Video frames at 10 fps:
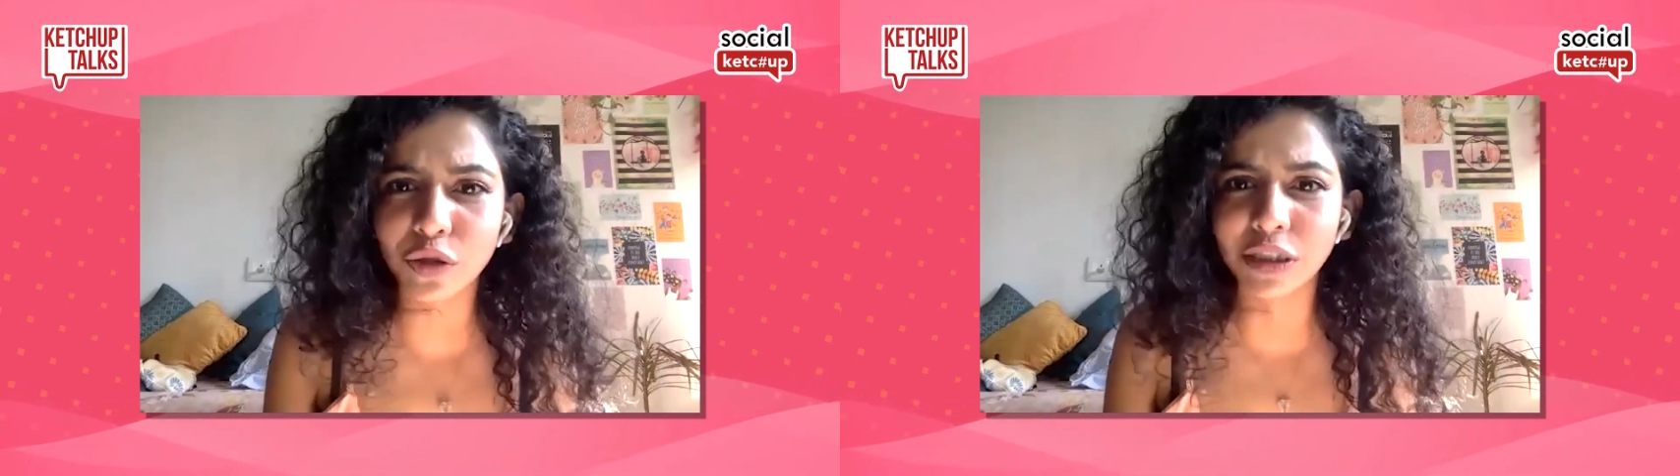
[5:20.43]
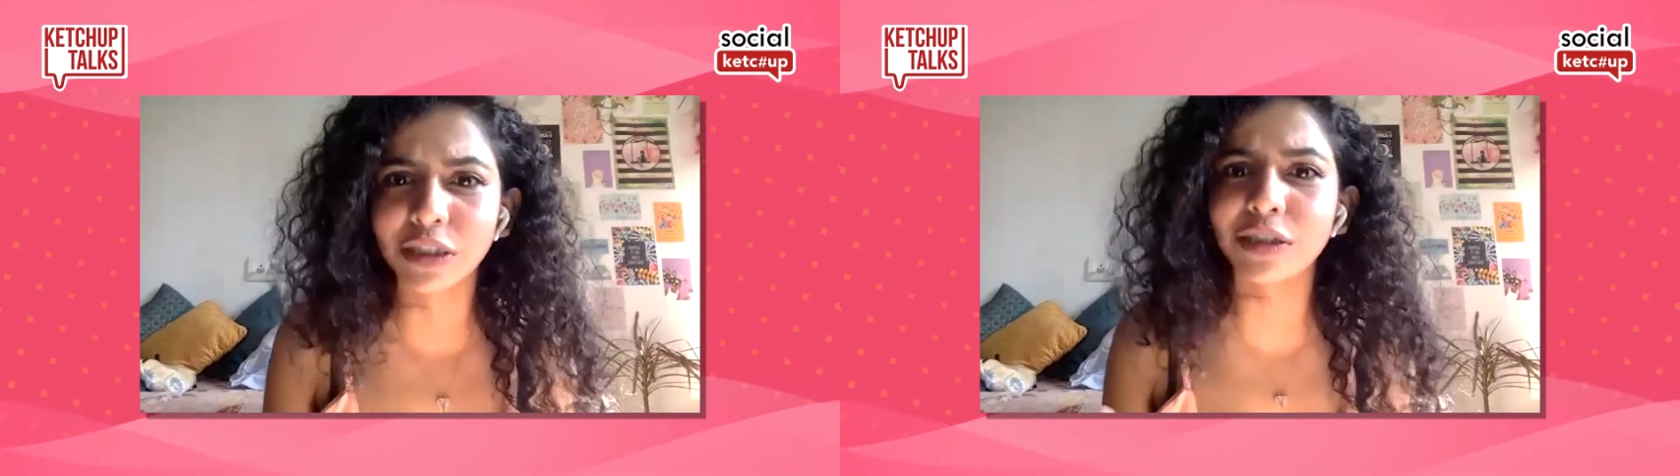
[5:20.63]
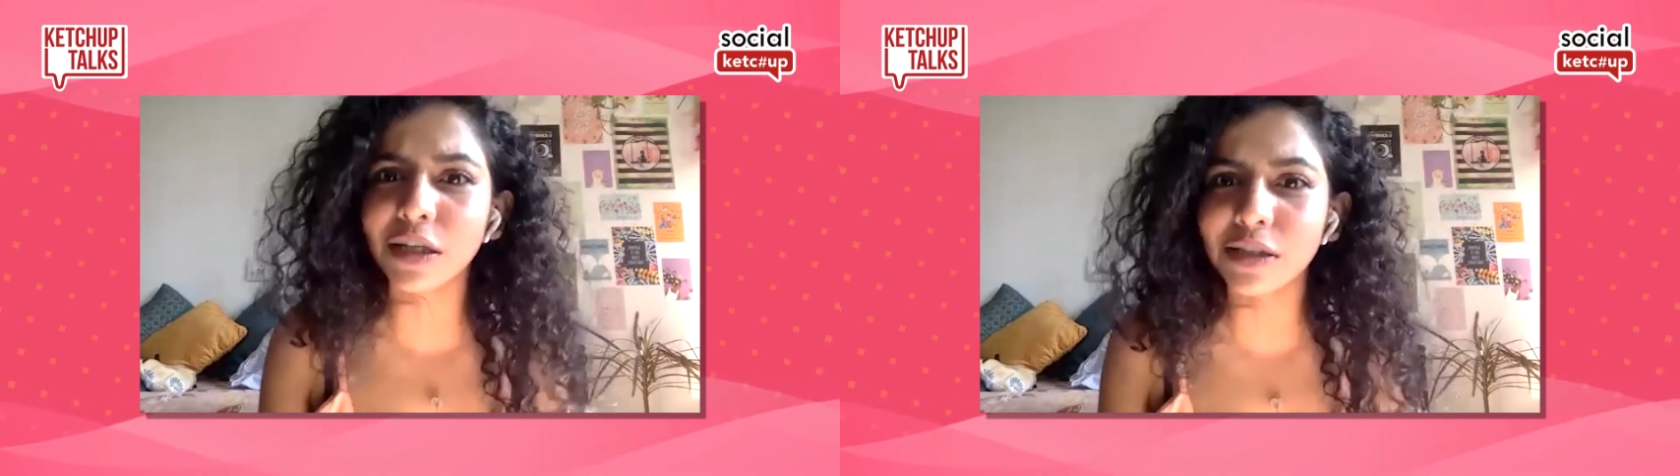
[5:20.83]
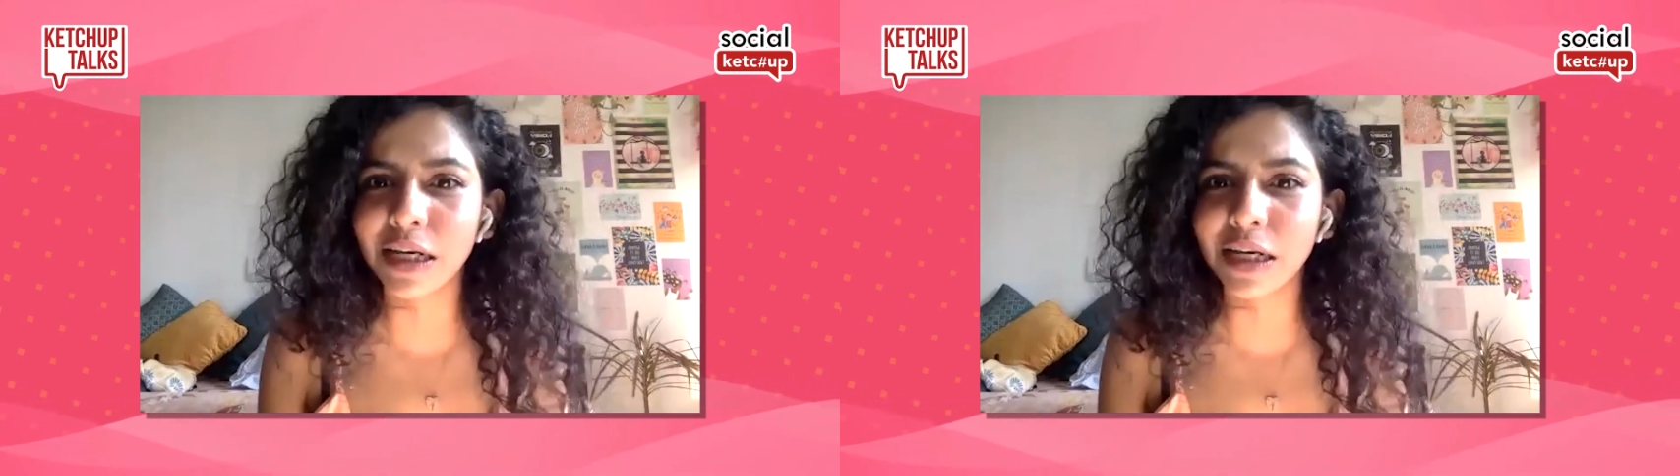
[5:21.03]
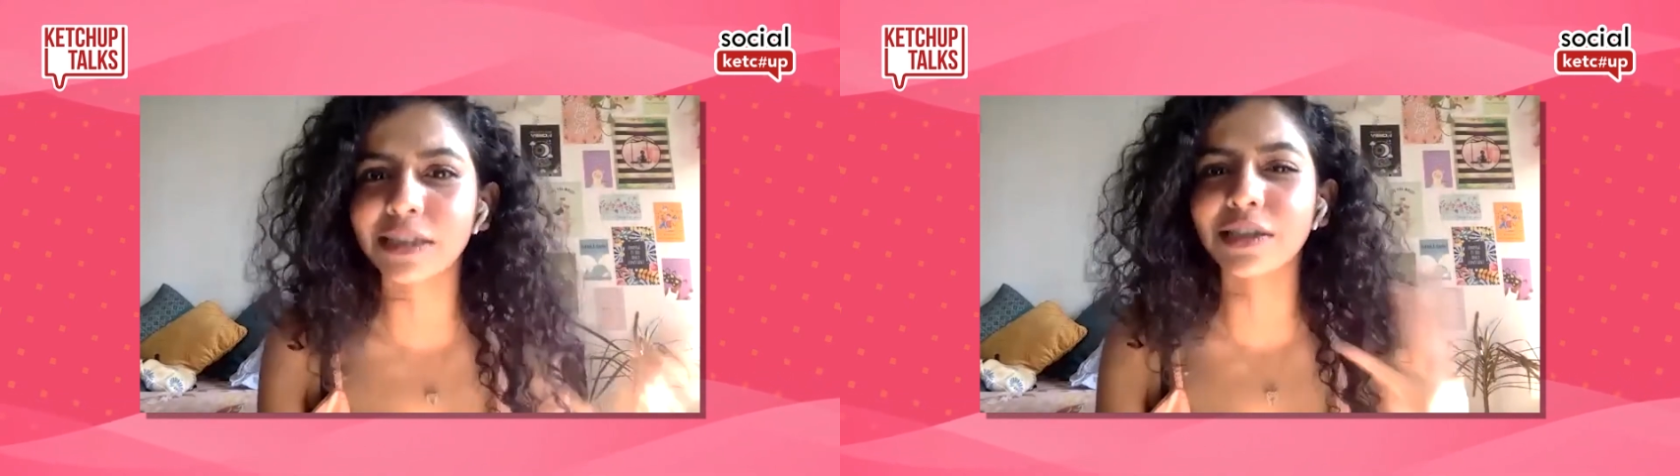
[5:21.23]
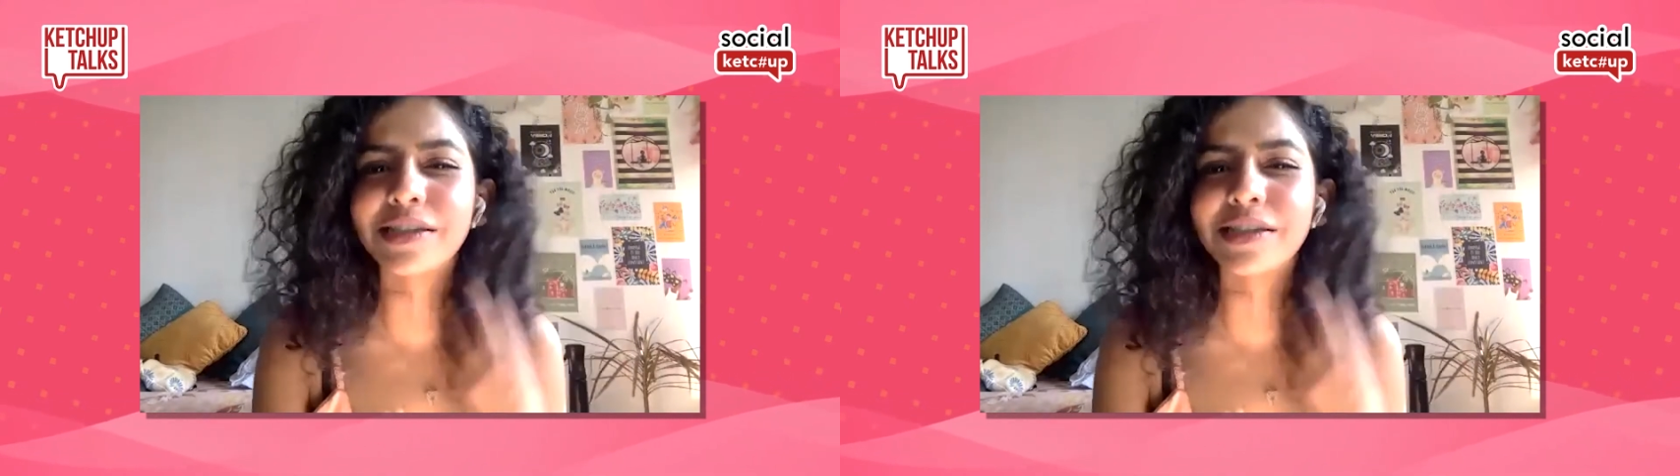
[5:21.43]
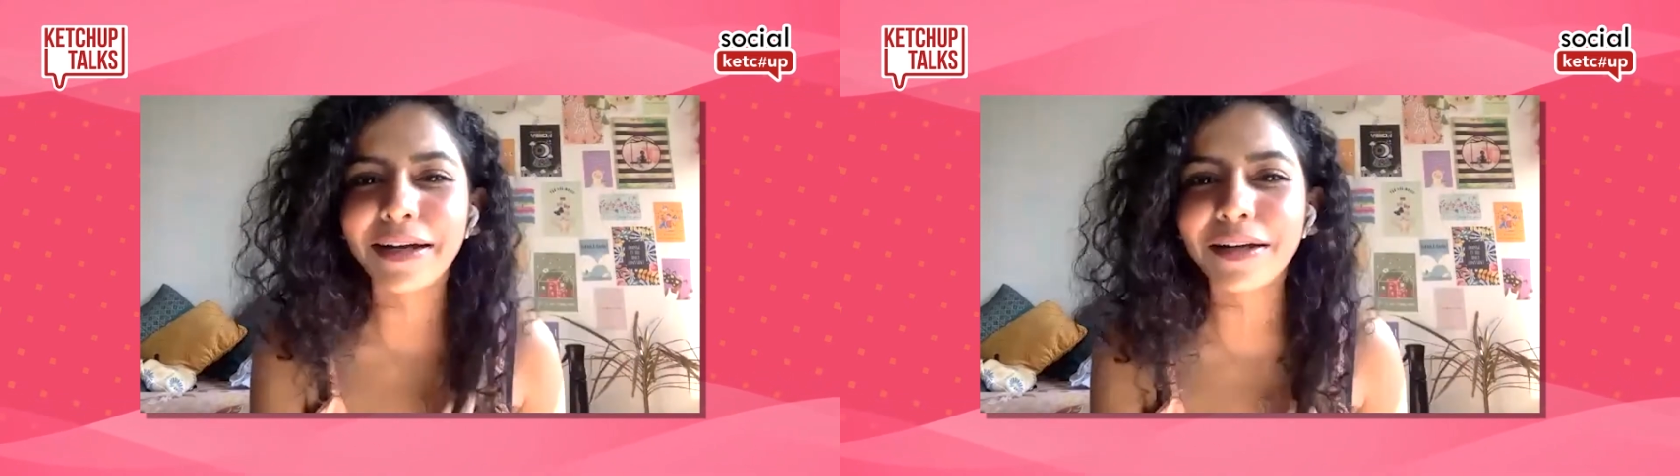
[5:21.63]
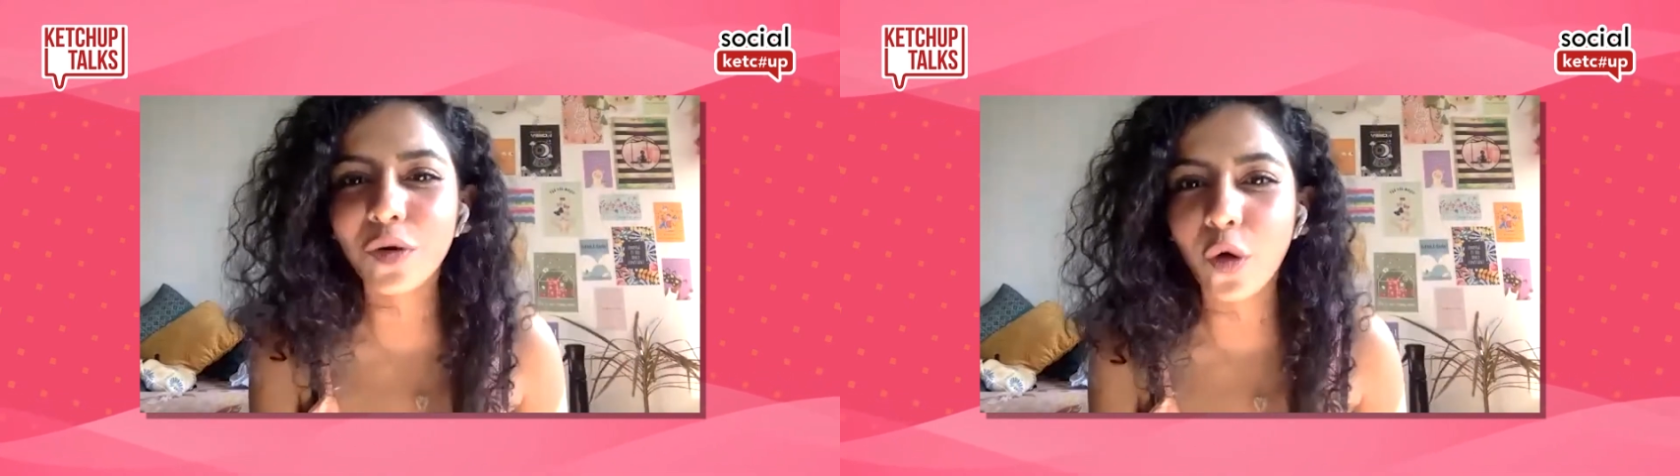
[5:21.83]
She's a
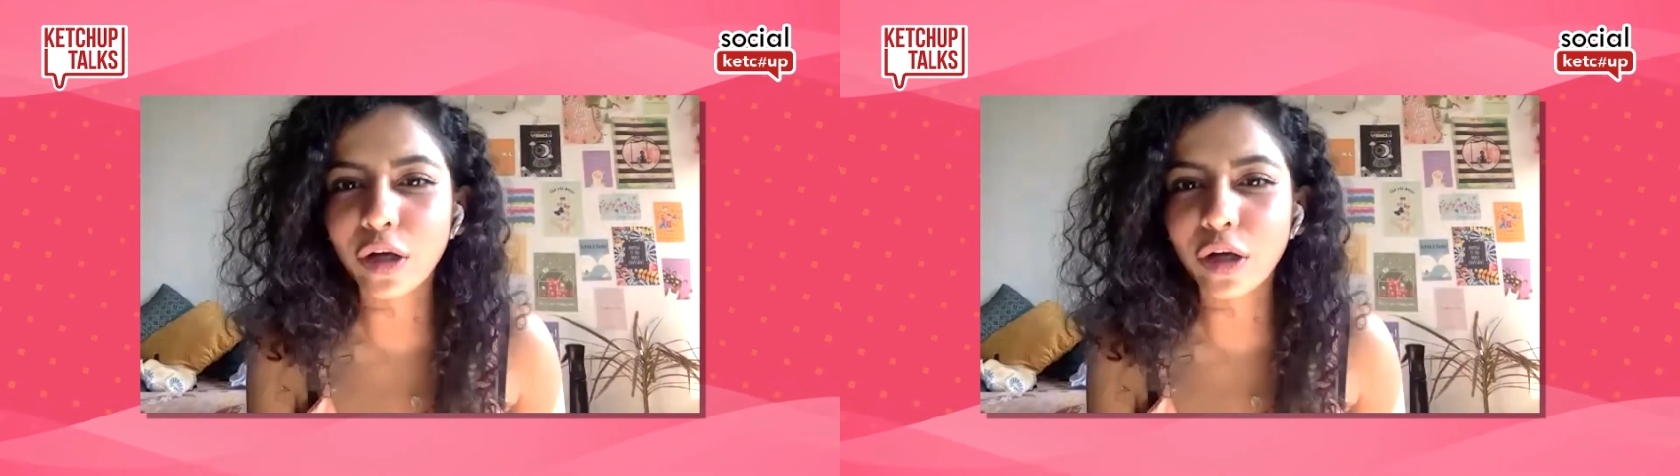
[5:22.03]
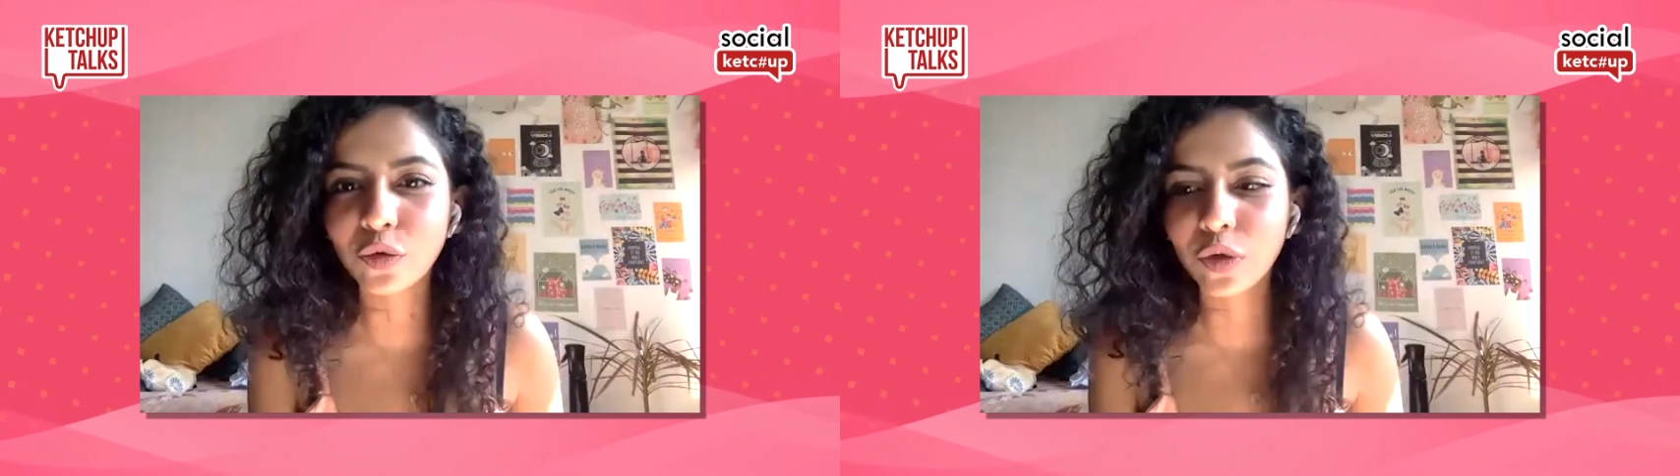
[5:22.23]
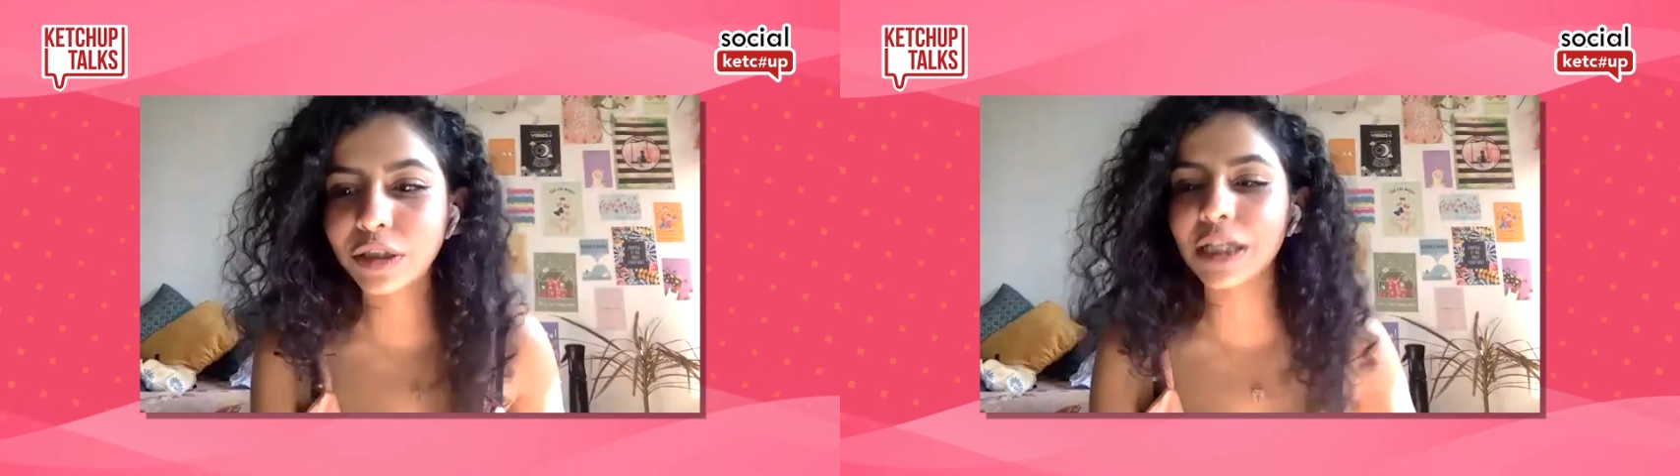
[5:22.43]
second year college student.